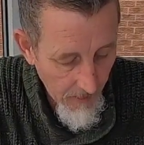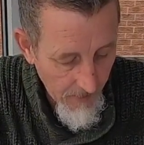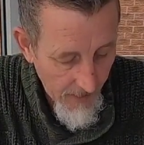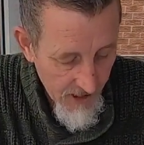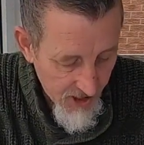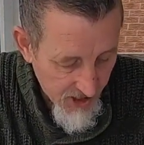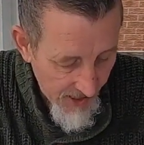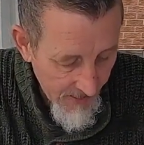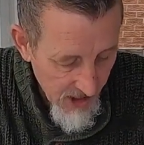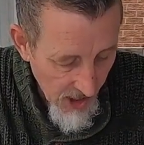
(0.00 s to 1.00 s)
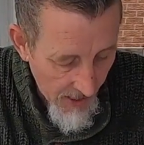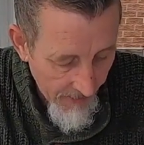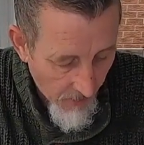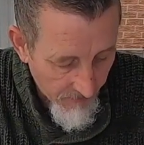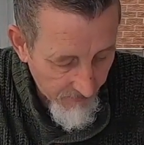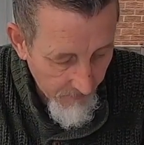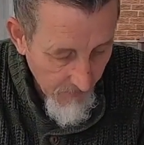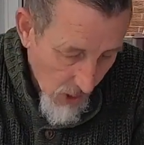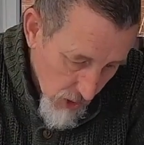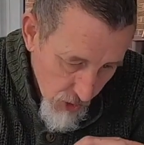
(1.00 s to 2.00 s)
That is to take this line off,
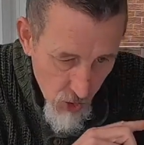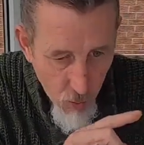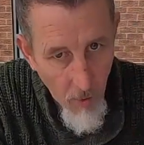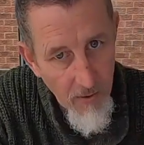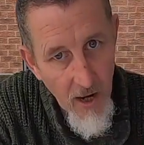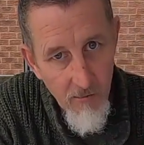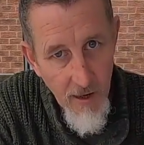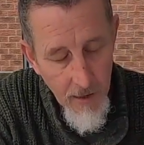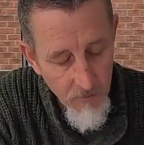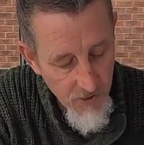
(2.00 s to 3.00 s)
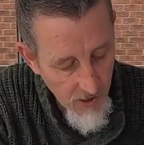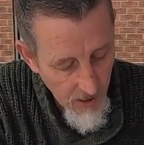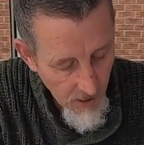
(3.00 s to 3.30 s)
swap it around